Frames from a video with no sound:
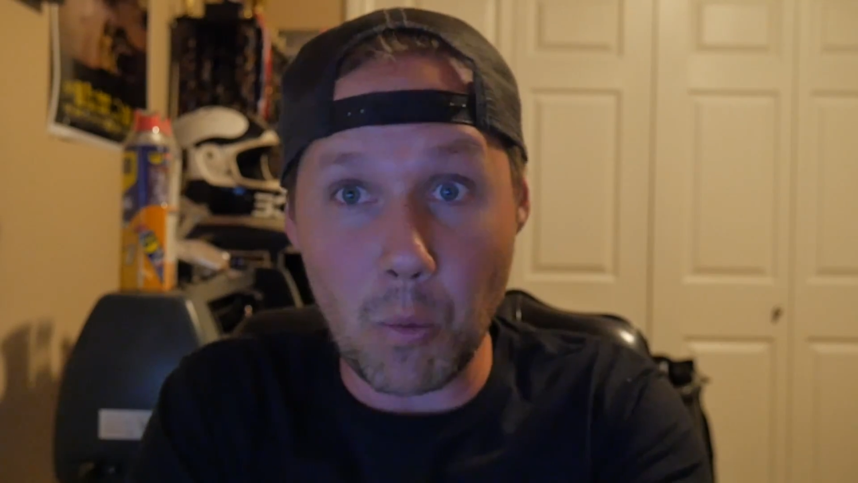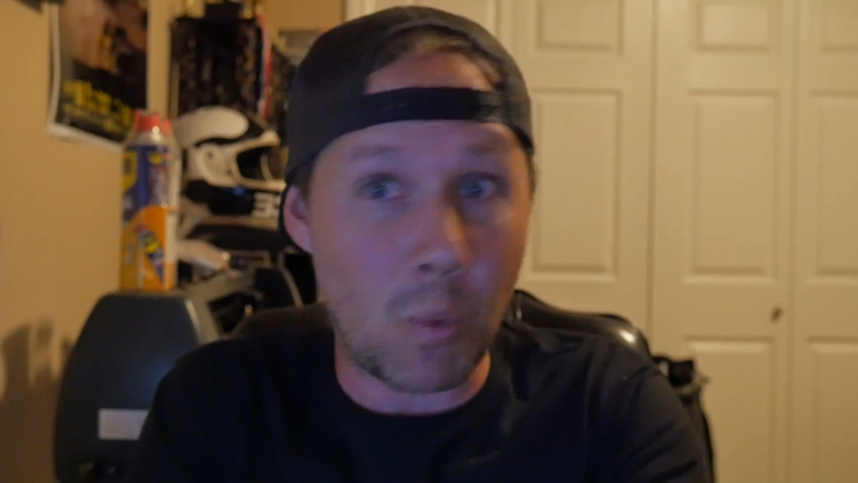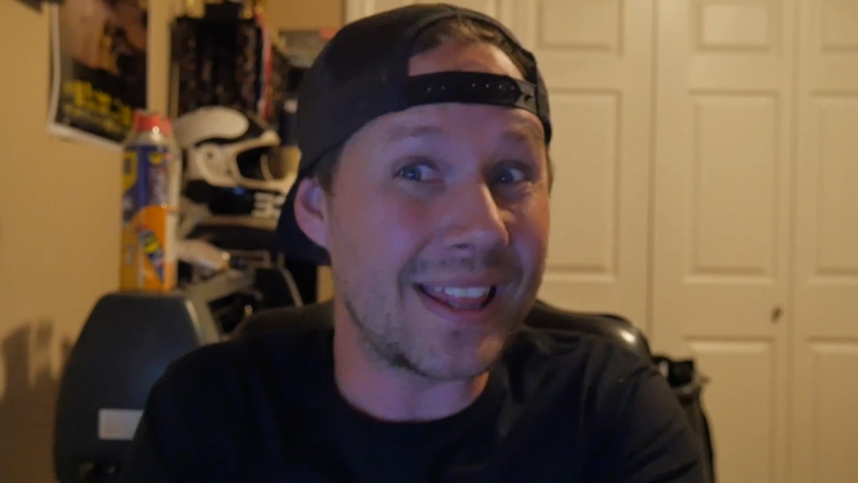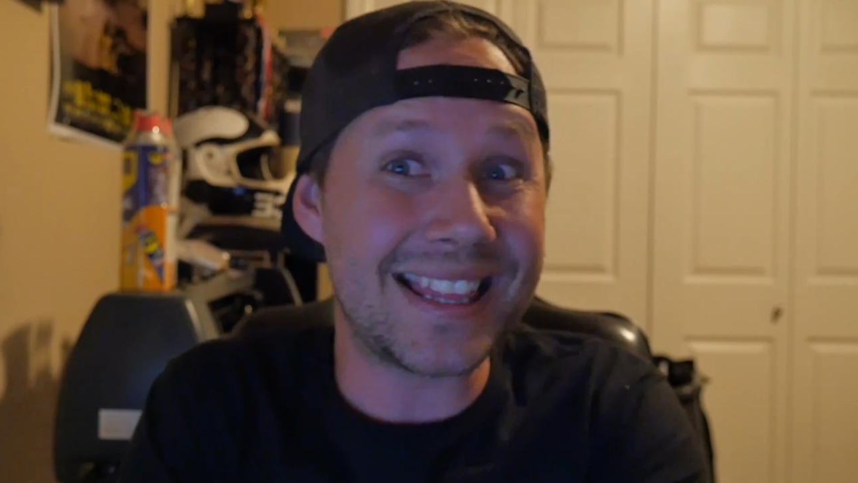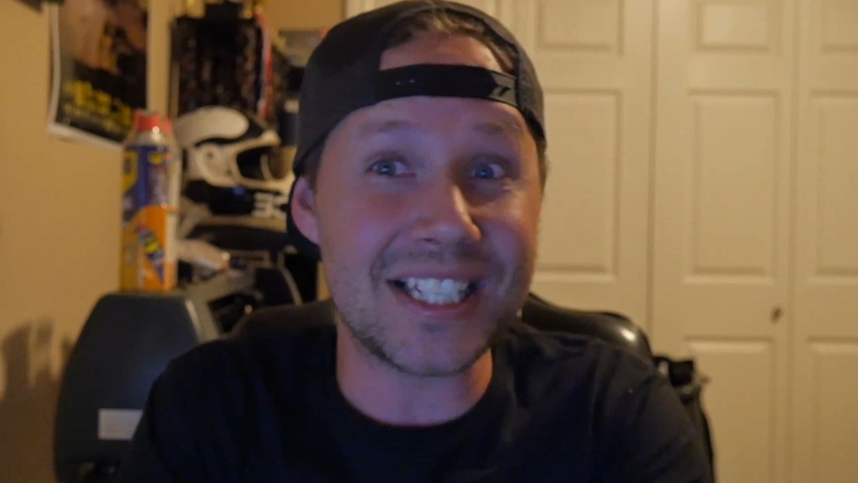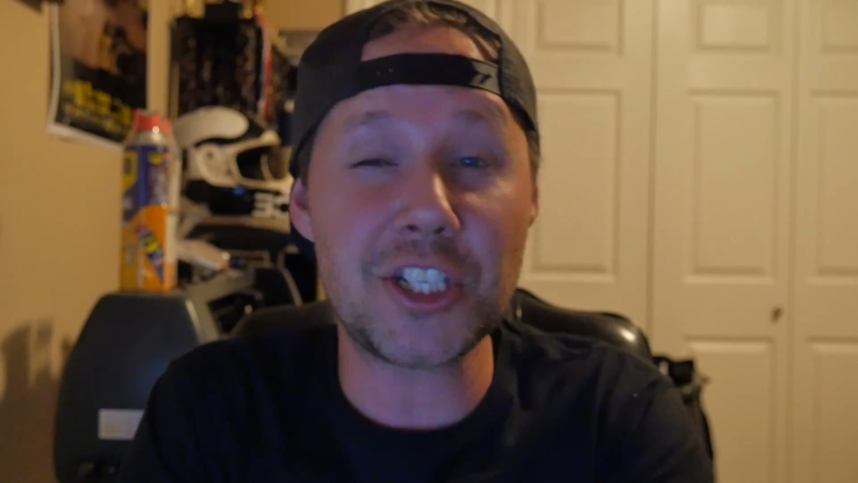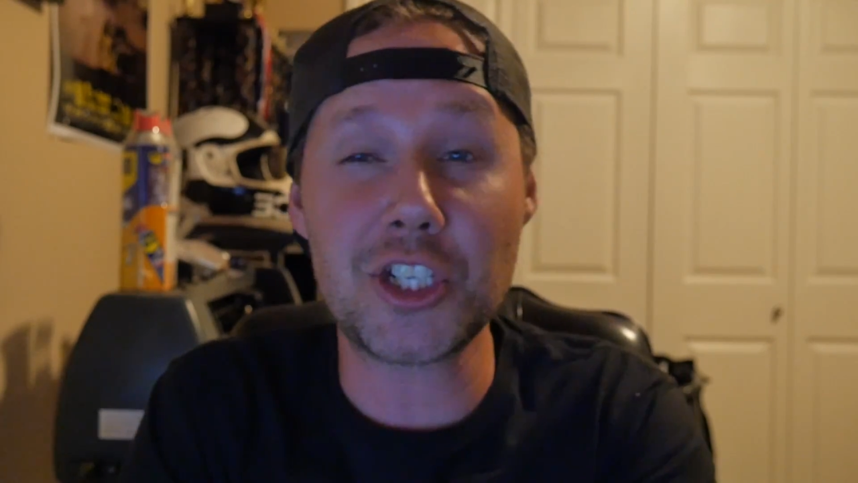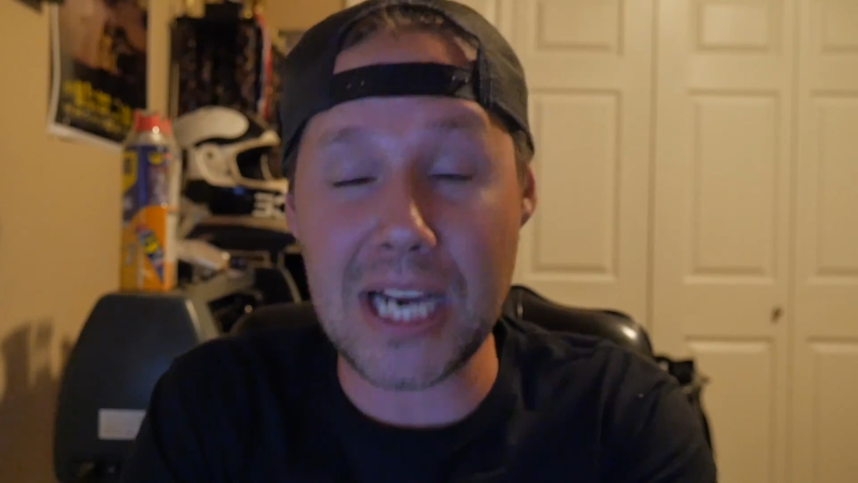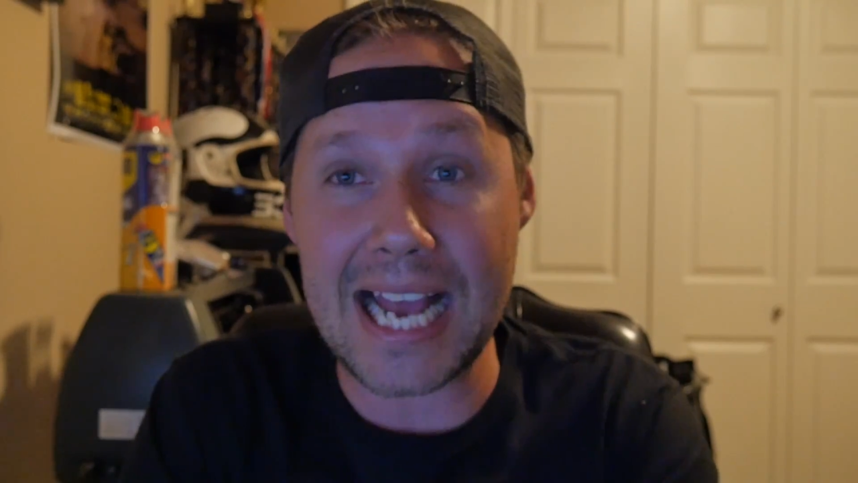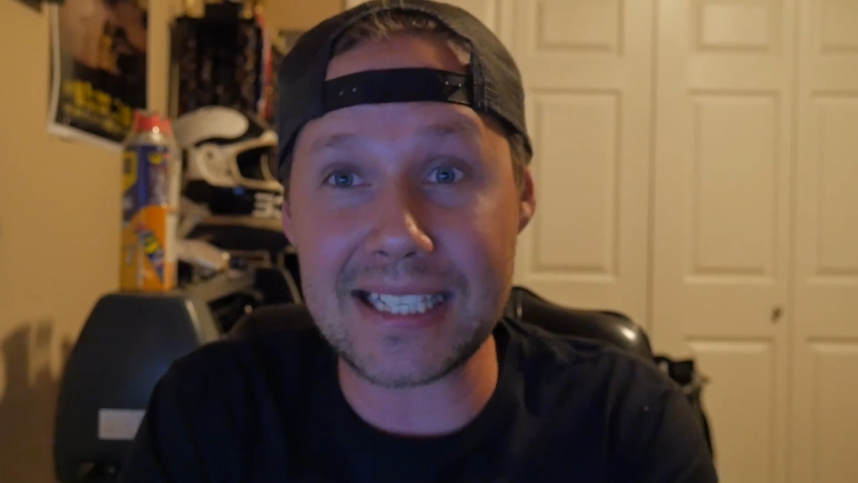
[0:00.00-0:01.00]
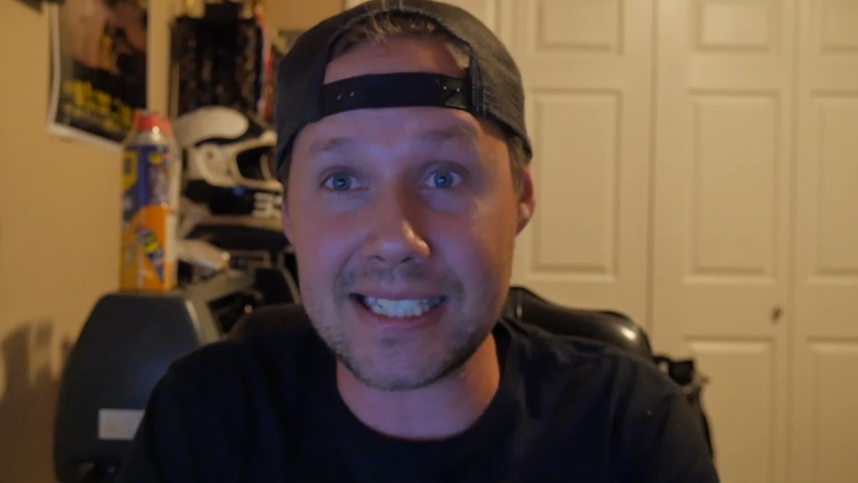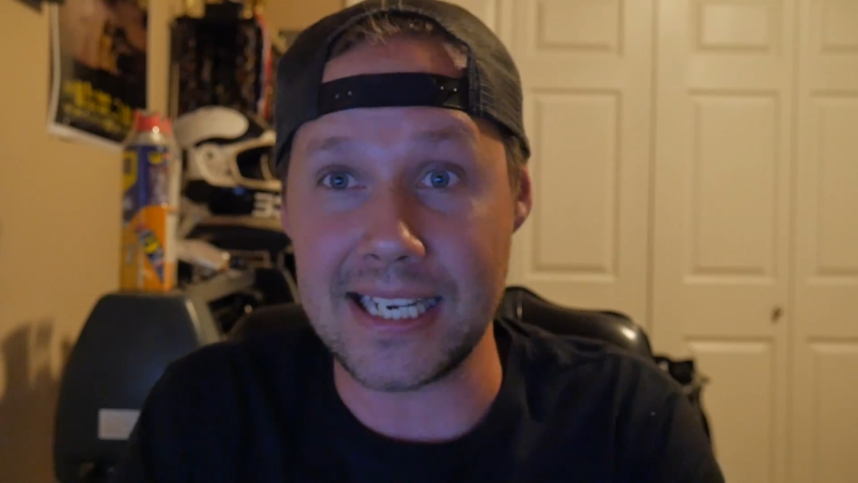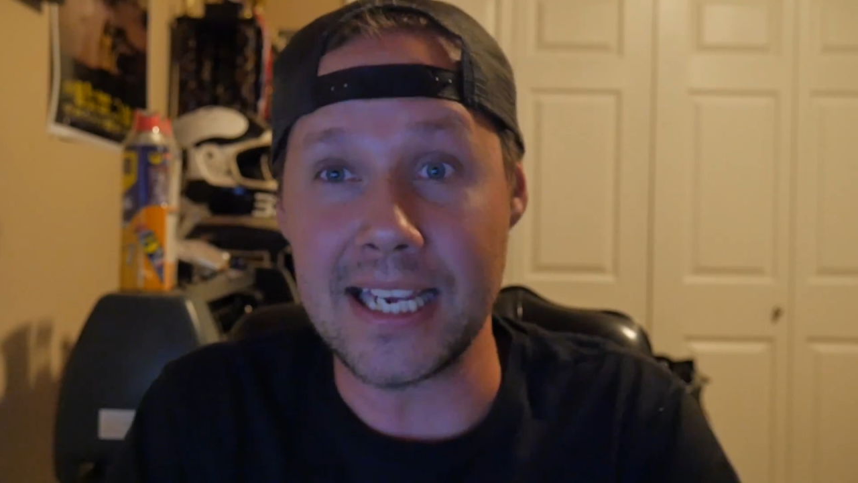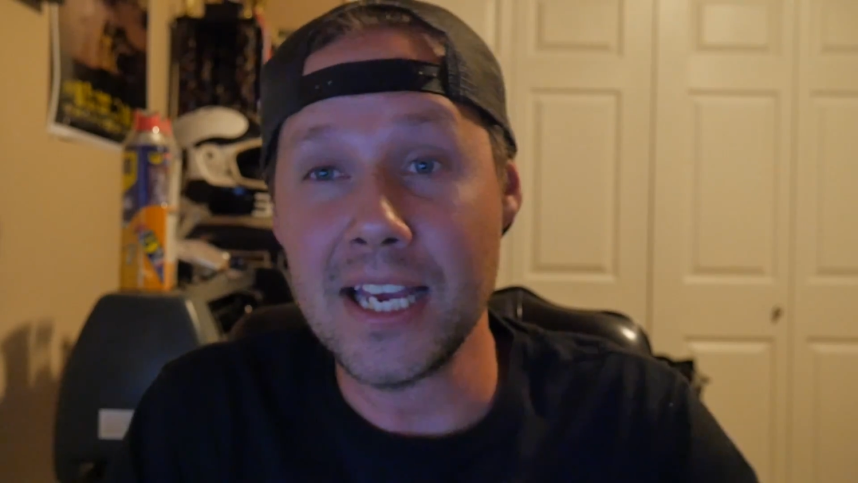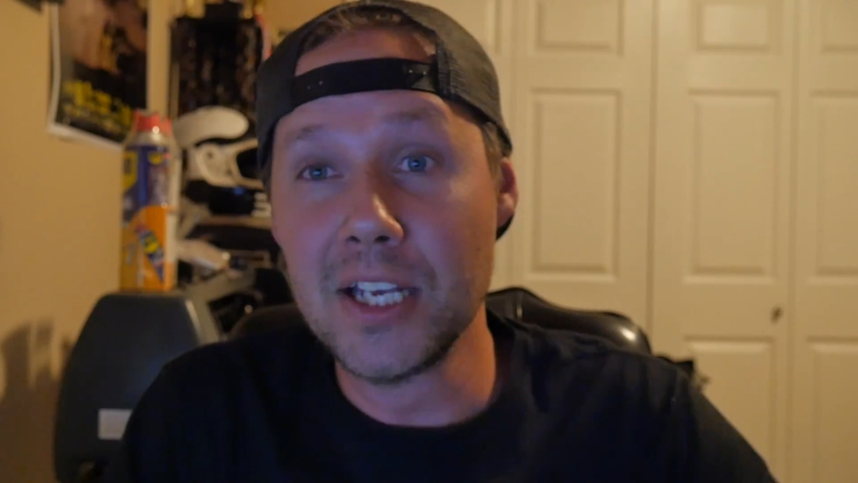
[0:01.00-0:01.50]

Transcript: with this chassis.